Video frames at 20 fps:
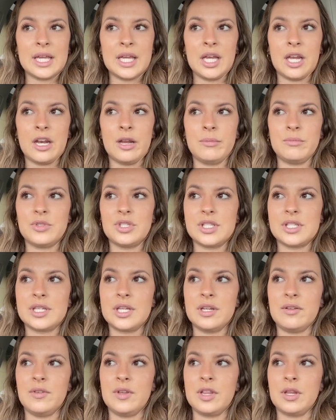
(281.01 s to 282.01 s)
and I'm just
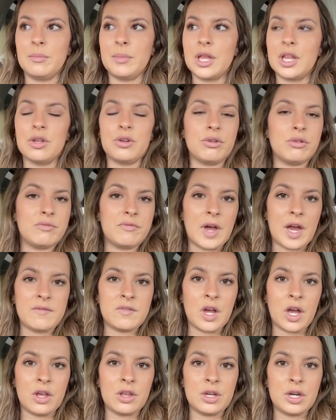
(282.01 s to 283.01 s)
giving them like little five
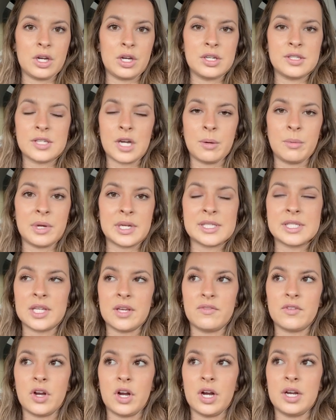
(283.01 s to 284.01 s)
dollar Starbucks
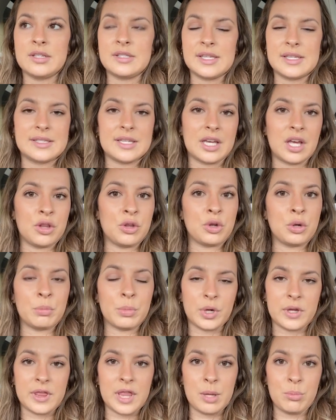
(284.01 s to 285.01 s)
gift cards as like a little
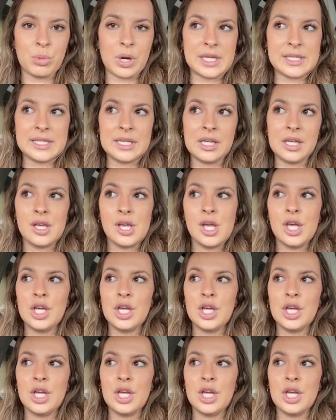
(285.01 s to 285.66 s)
birthday present.